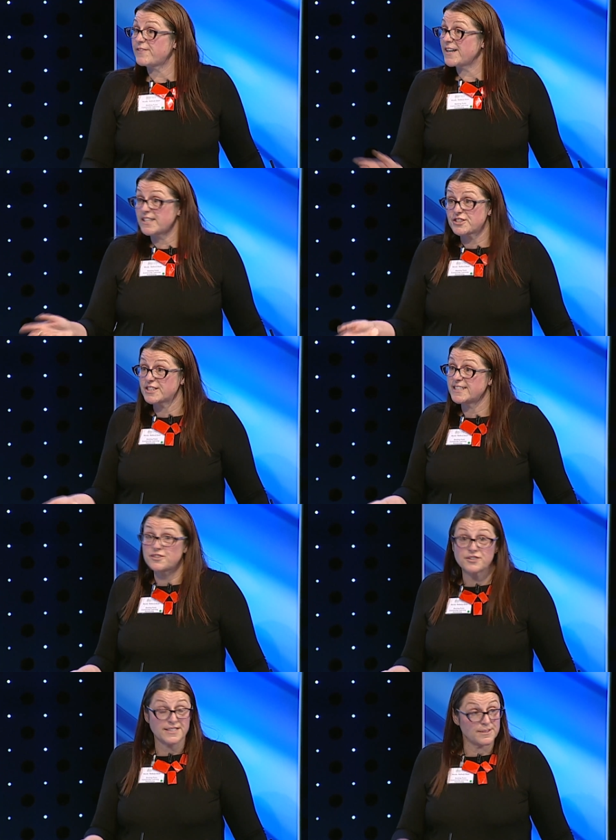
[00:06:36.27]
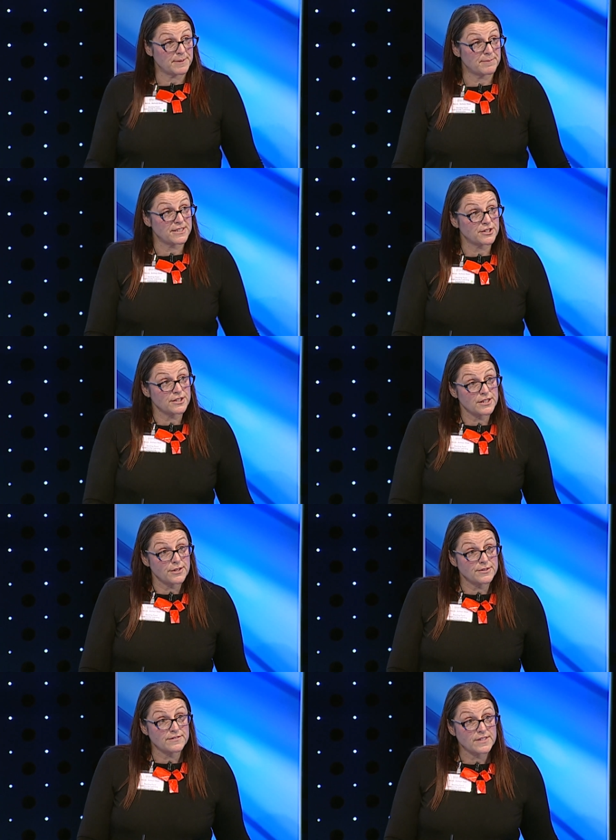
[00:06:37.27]
Financial literacy has been mentioned
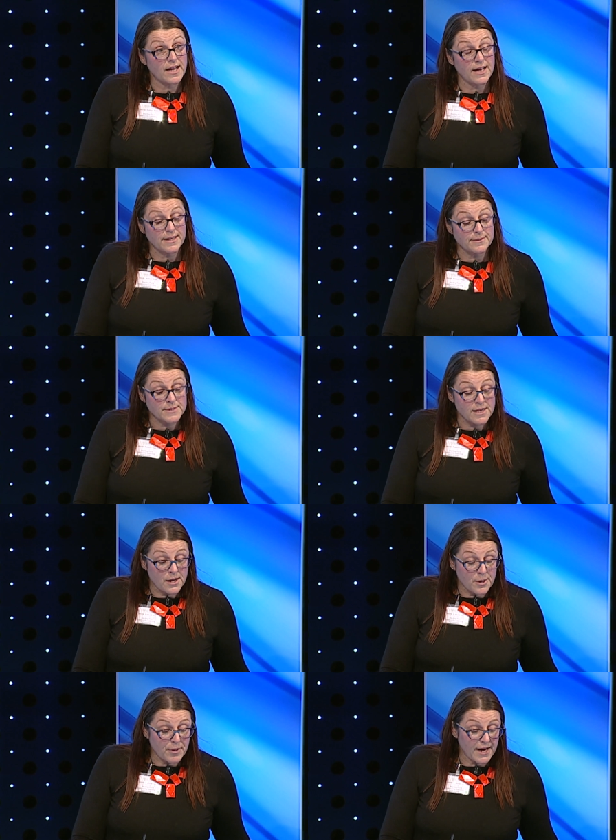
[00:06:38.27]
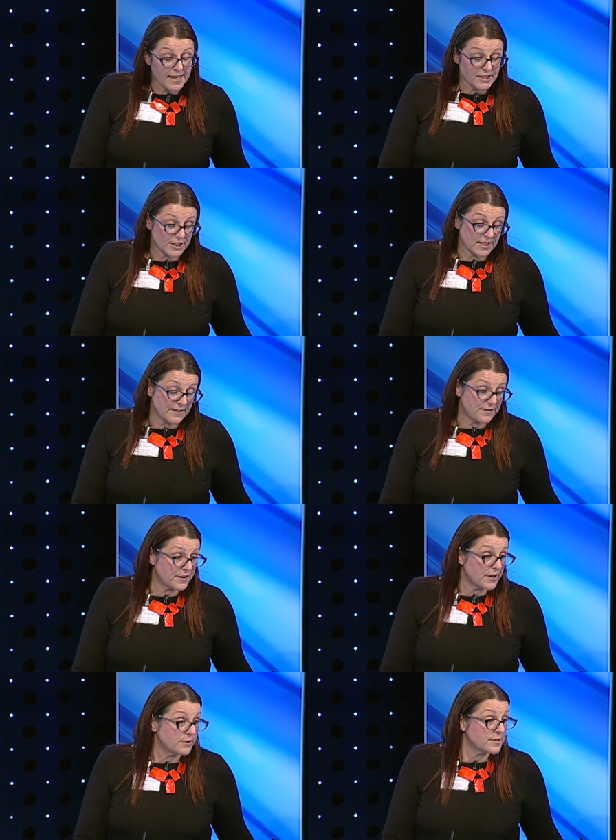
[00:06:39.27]
loads of times. But actually,
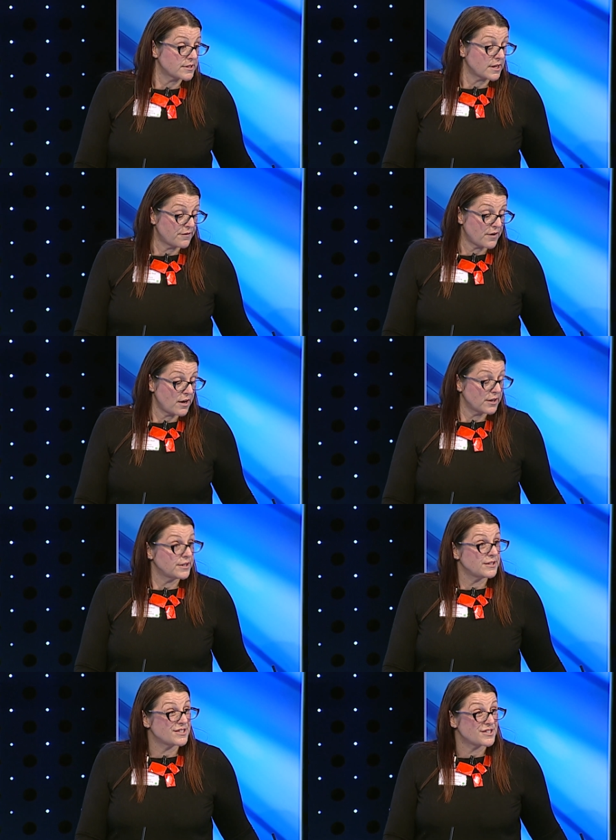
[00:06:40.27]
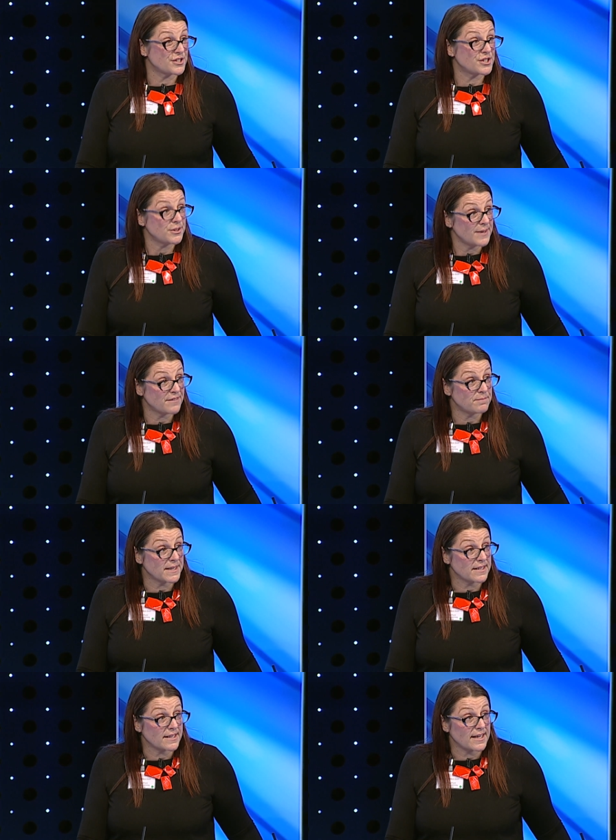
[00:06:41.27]
for those of our learners that do have
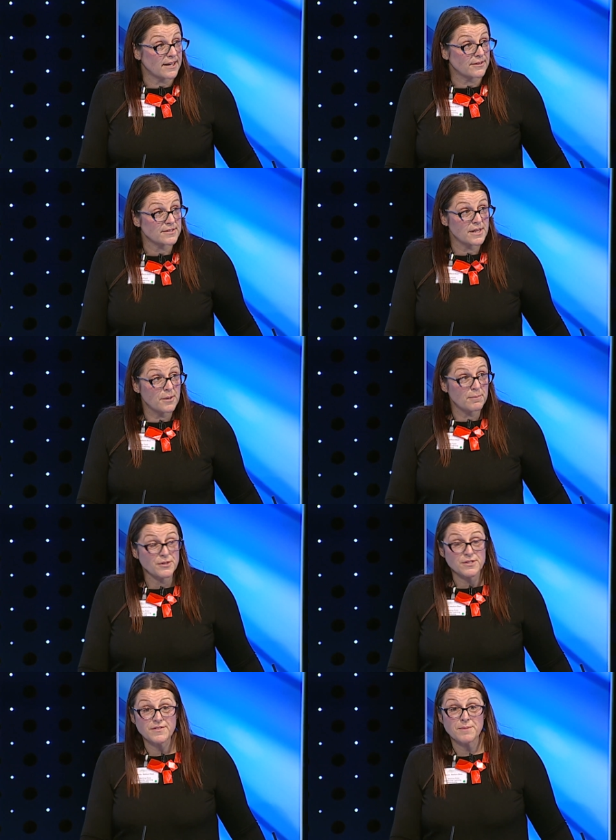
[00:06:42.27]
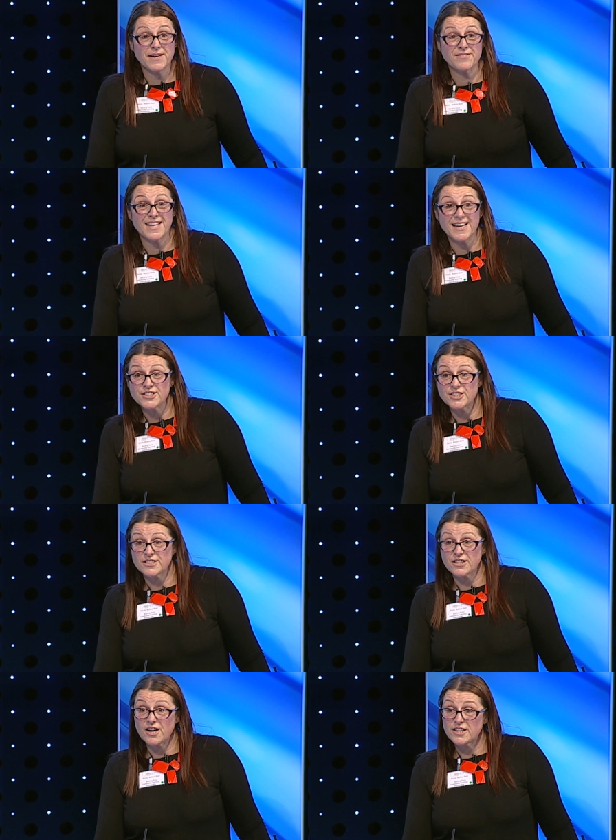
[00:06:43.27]
bank accounts, most of them have cash
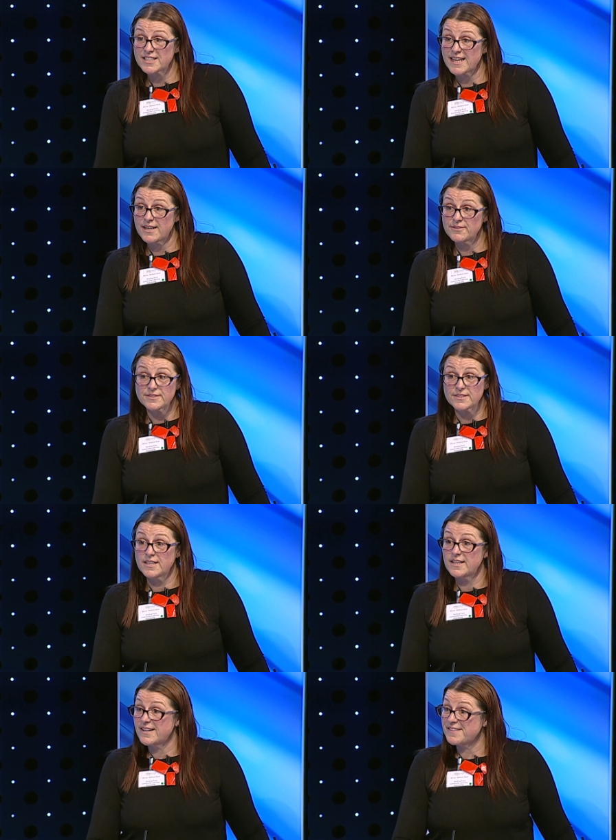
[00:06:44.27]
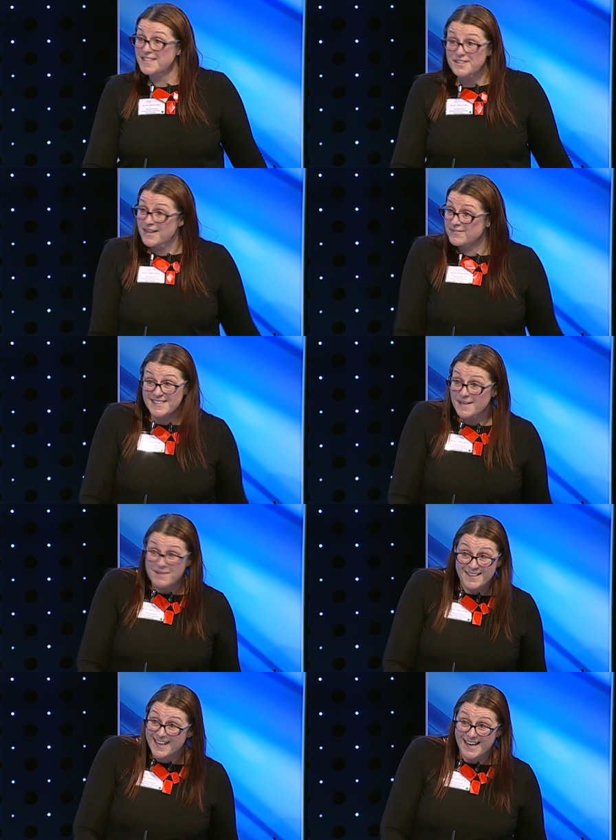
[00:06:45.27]
card accounts, and they don't have
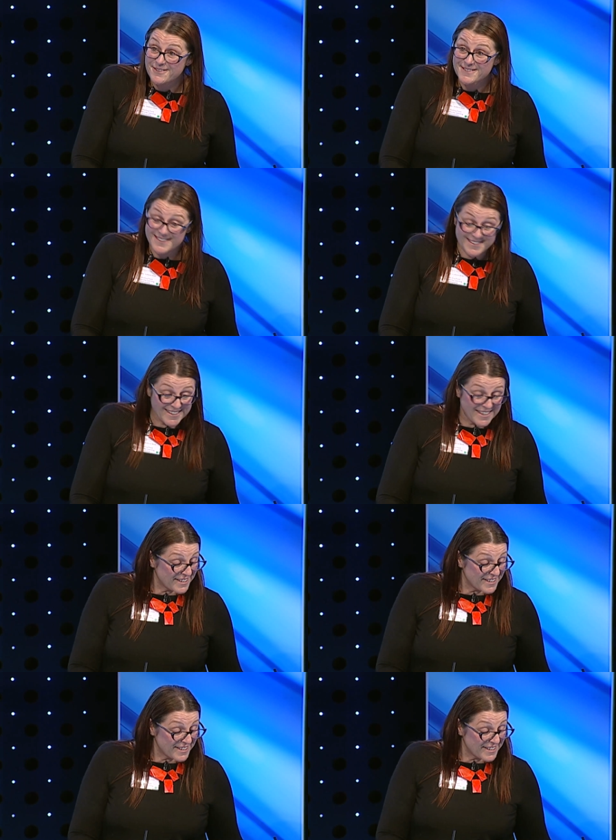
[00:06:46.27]
debit accounts.